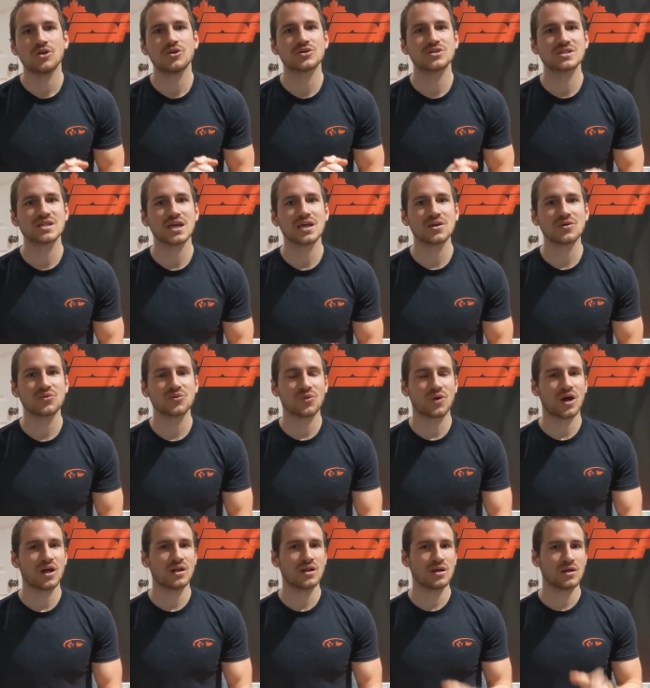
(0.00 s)
your second
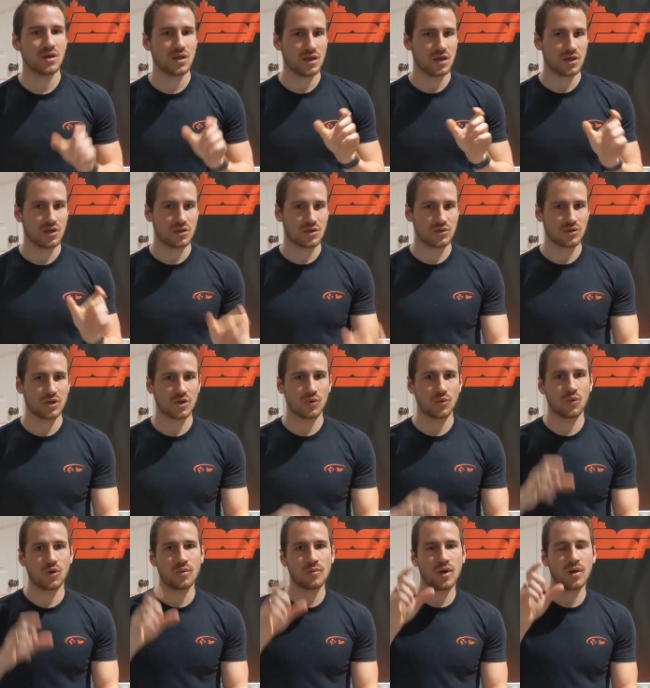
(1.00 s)
run,
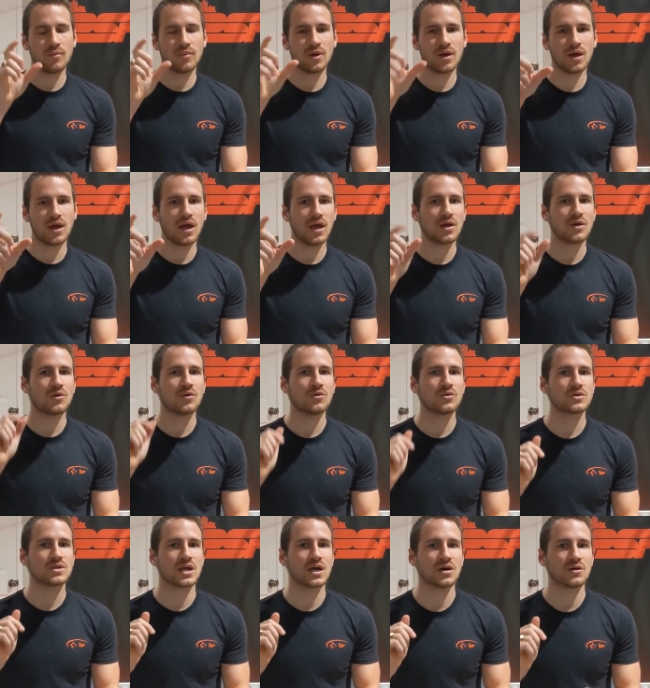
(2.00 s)
including warm up and
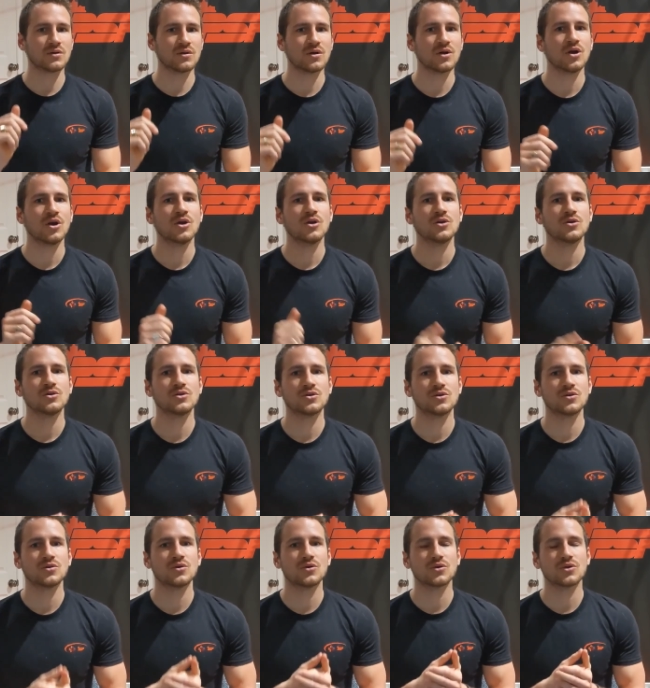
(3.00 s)
cool down, you
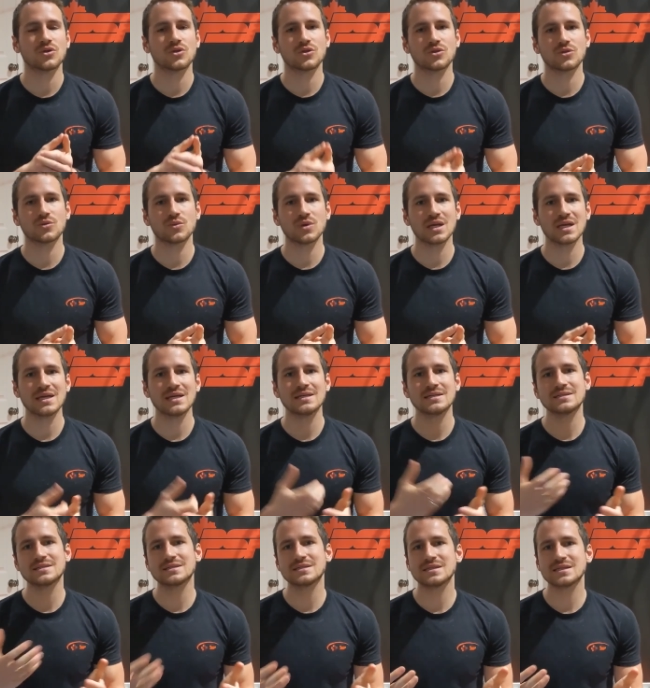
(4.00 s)
do three
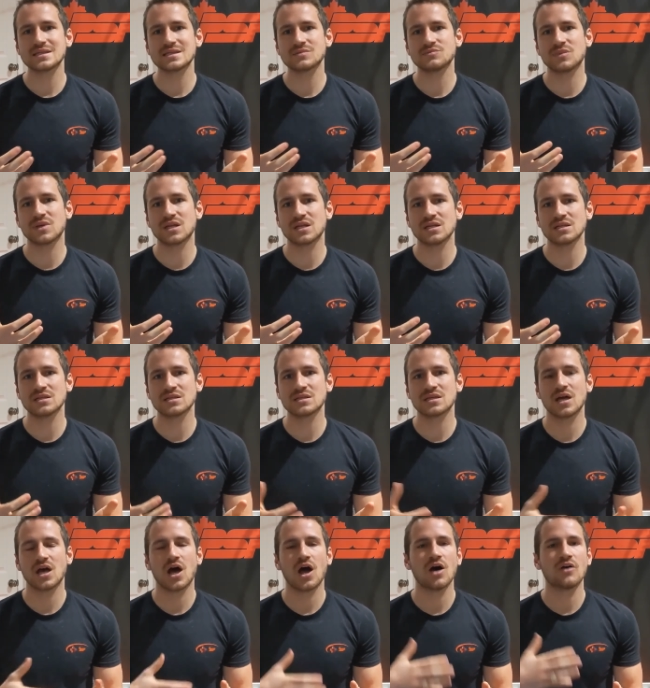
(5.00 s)
six
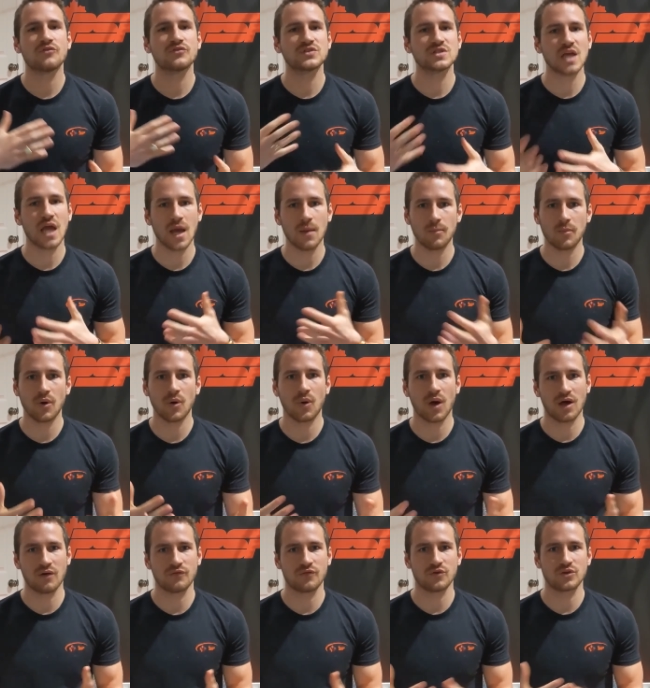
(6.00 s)
minutes of tempo
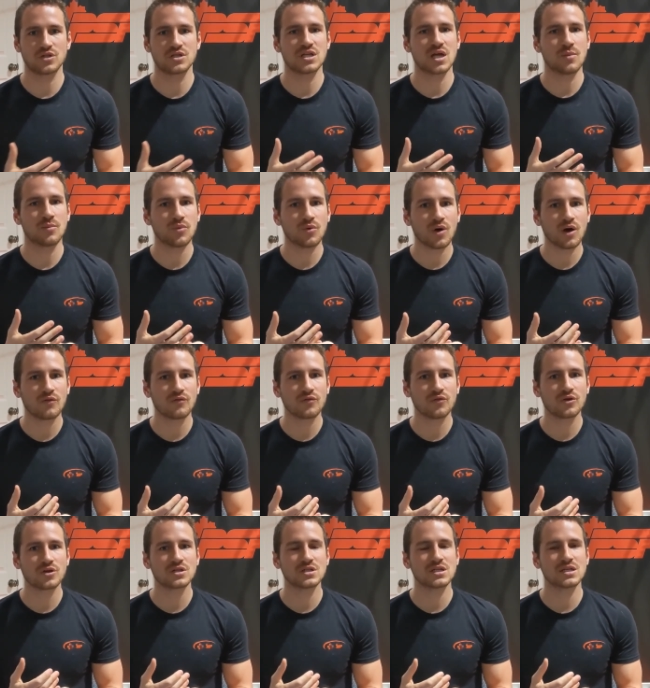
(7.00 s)
effort. Tempo
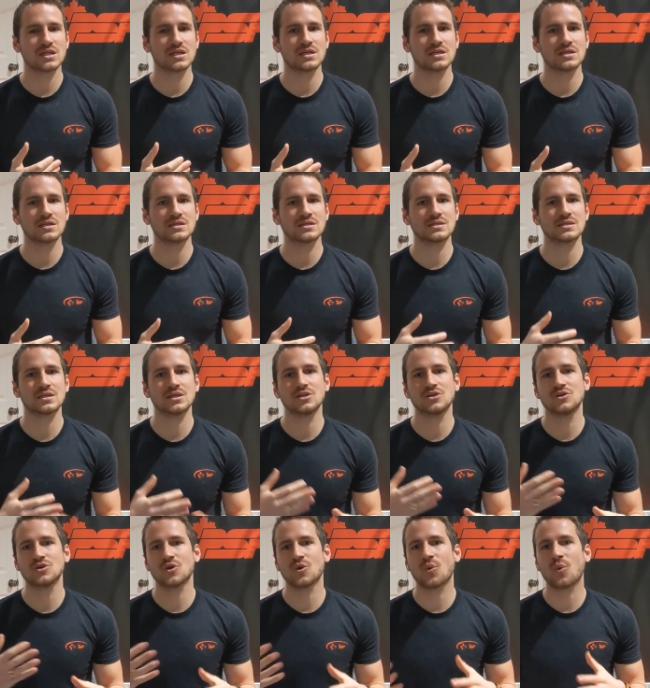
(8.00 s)
effort is
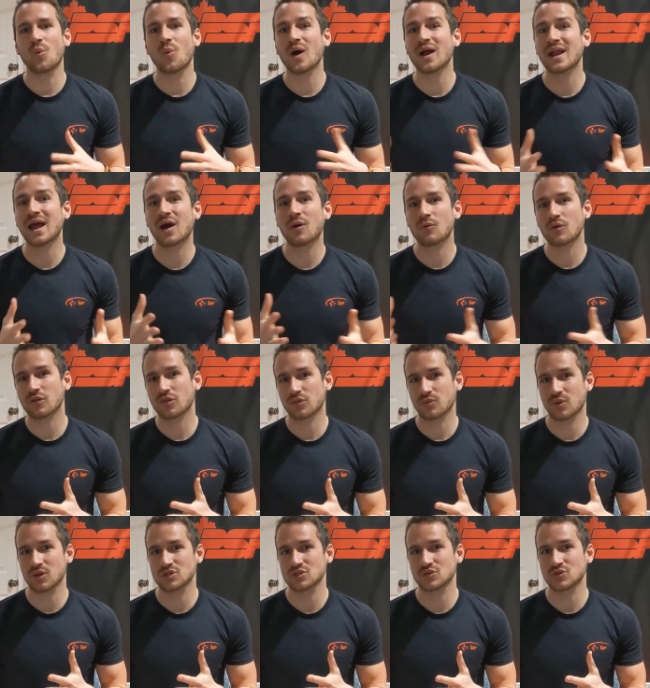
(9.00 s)
your one hour
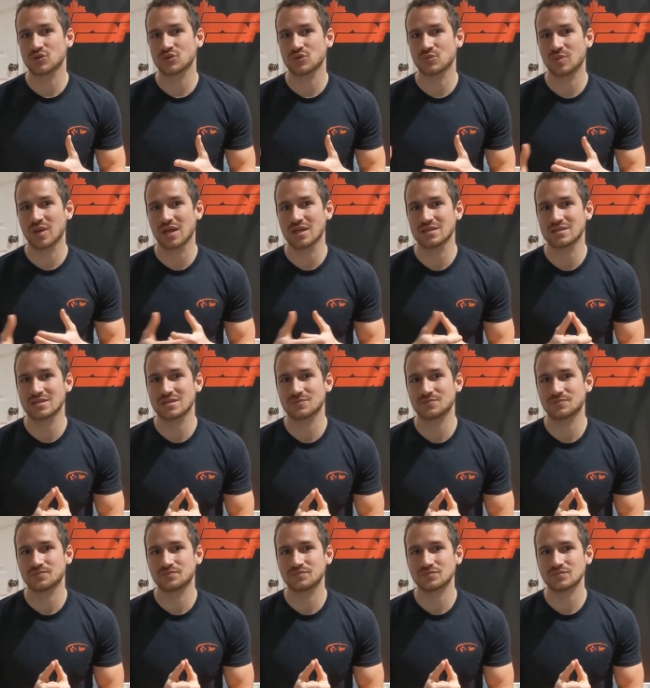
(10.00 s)
threshold
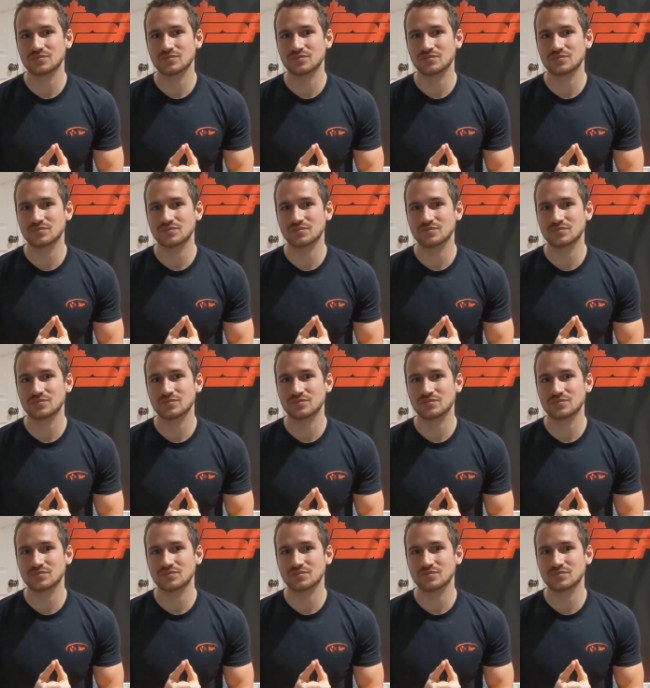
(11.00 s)
pace.